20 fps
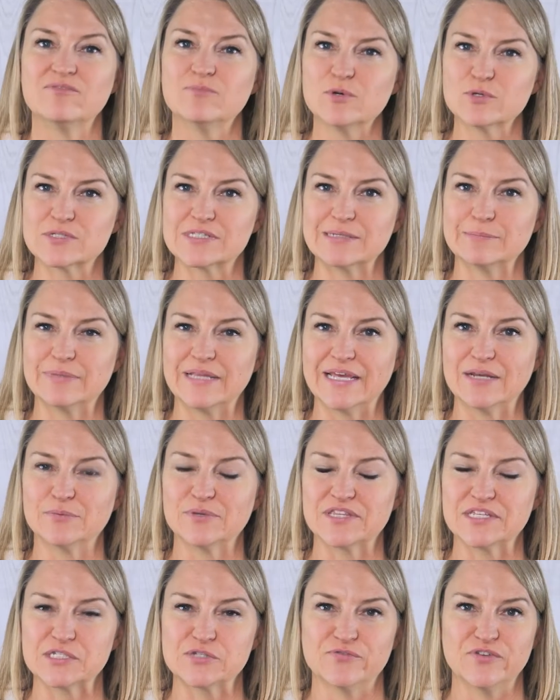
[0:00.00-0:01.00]
I've mostly played
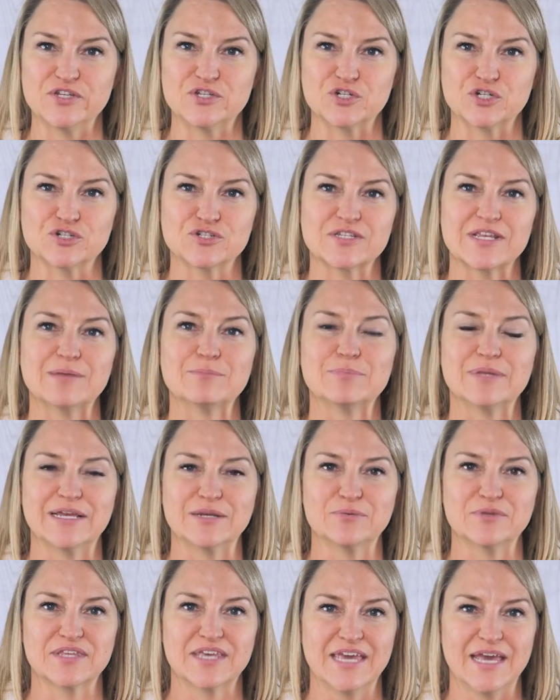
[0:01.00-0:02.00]
with its features and
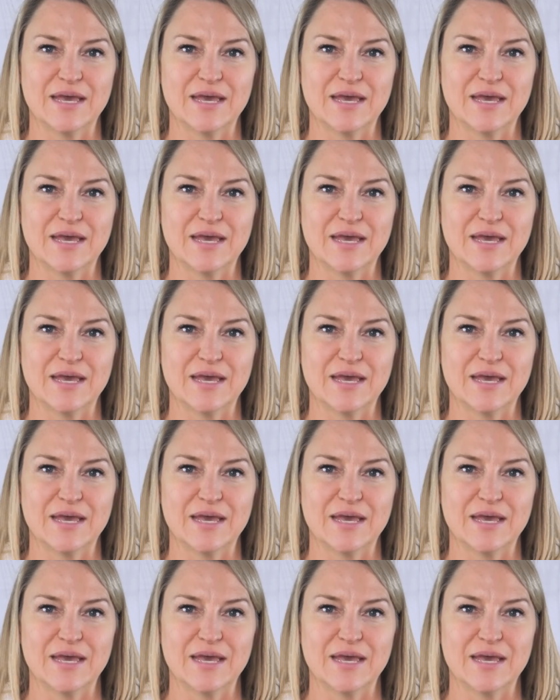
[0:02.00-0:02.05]
played with